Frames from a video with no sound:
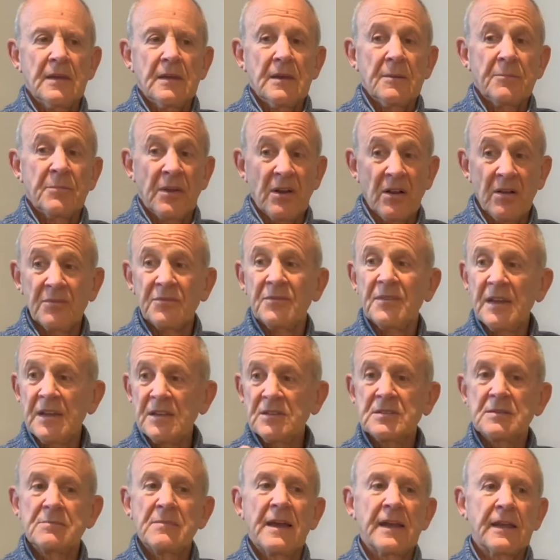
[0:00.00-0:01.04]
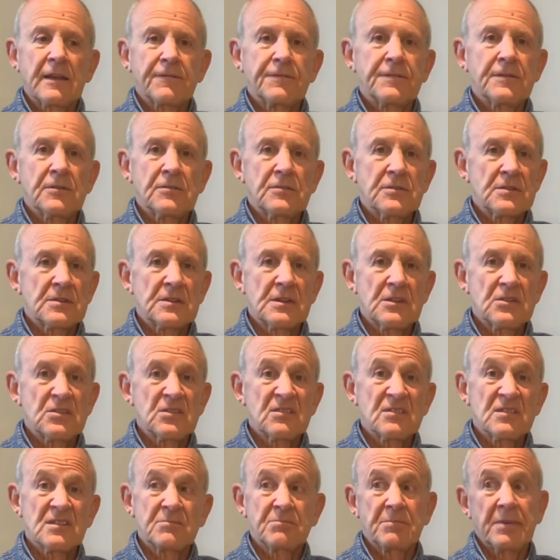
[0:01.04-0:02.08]
But I'll need to make a few
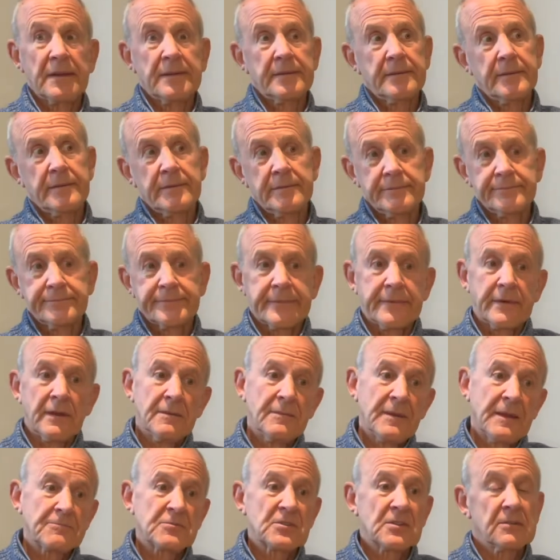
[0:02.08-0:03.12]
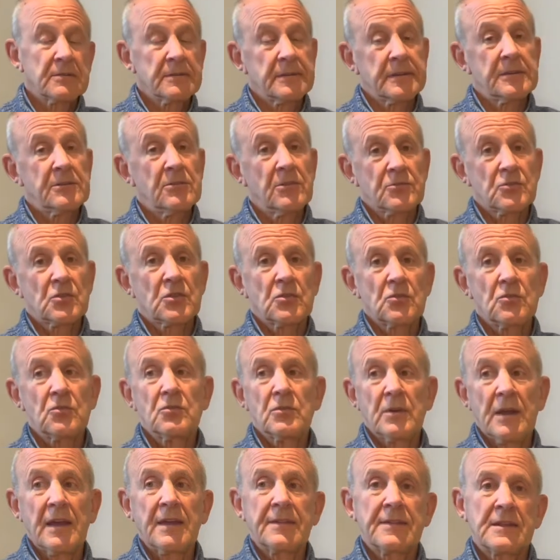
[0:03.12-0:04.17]
decisions, but I'm absolutely not
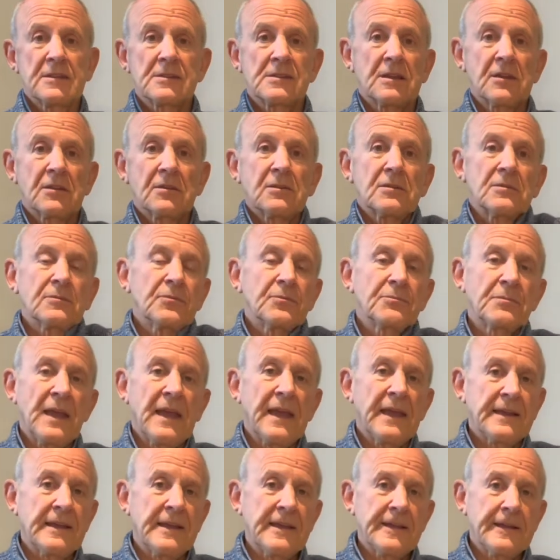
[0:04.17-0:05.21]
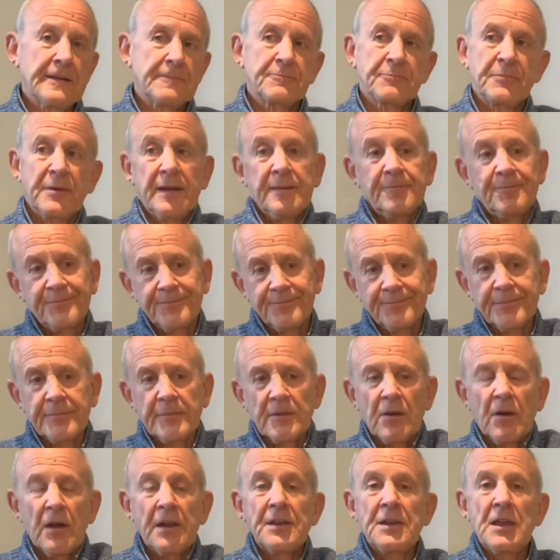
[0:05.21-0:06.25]
sure how that's going to pan out. But
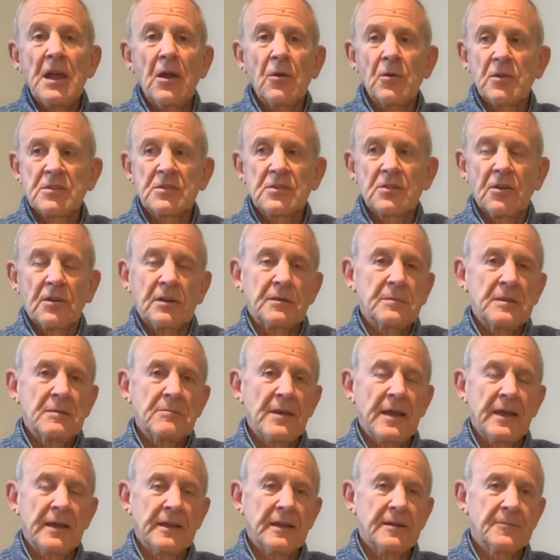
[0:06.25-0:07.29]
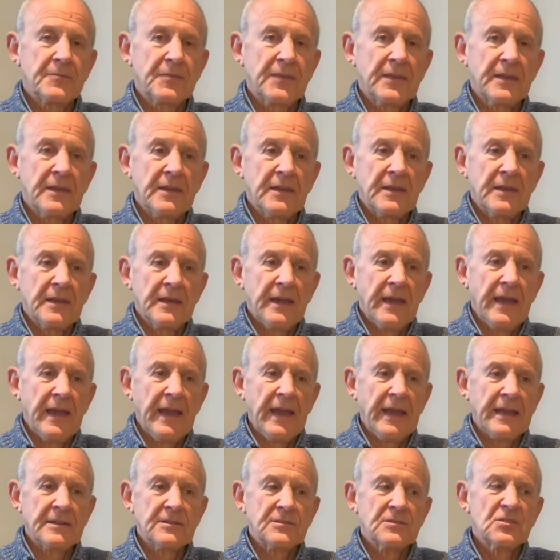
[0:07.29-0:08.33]
I know it's got to be better.
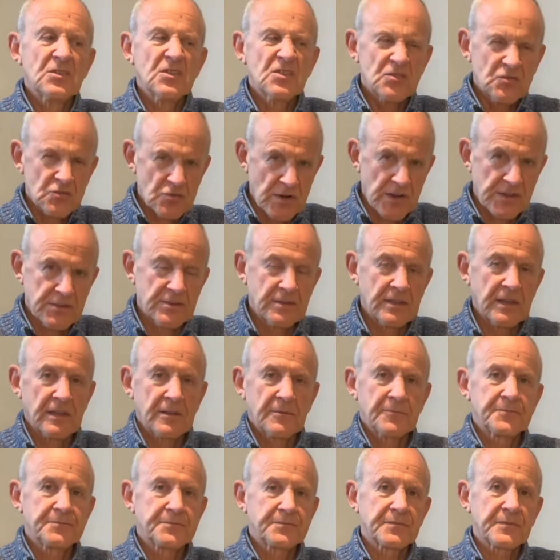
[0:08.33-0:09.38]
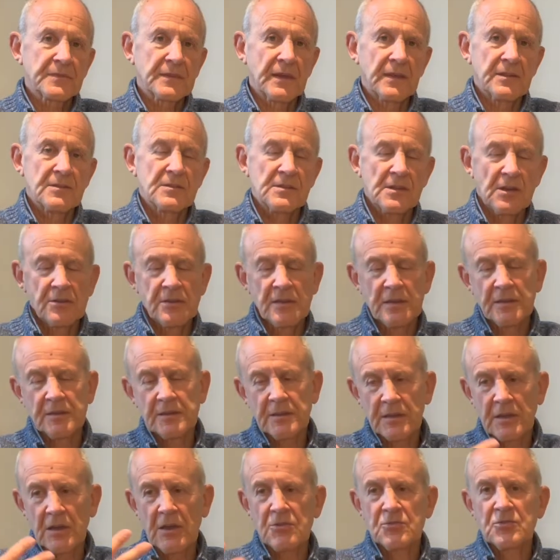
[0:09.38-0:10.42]
And just trusting. And so you can
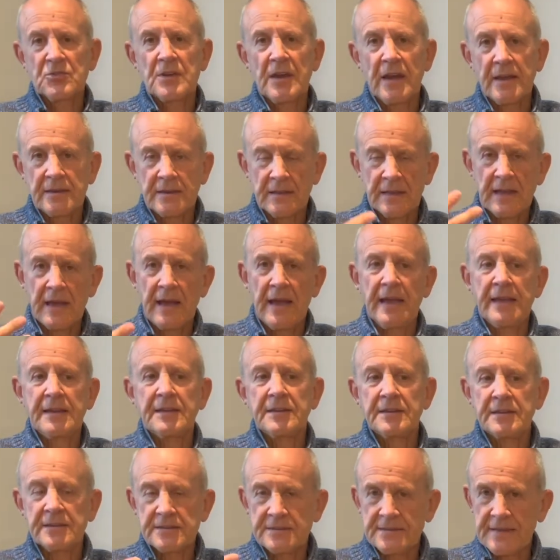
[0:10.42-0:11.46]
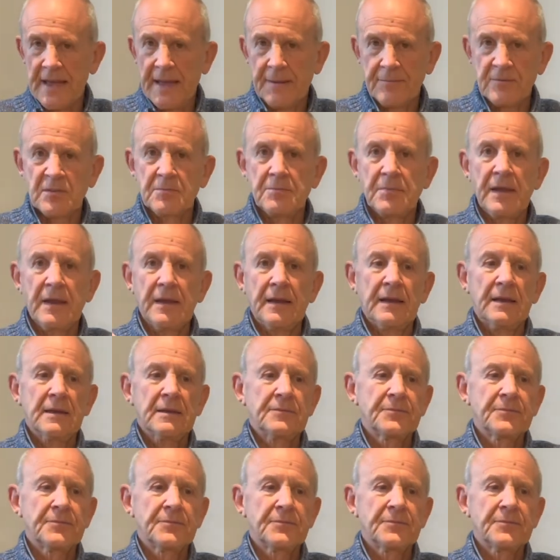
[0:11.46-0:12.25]
negotiate again and adapt better.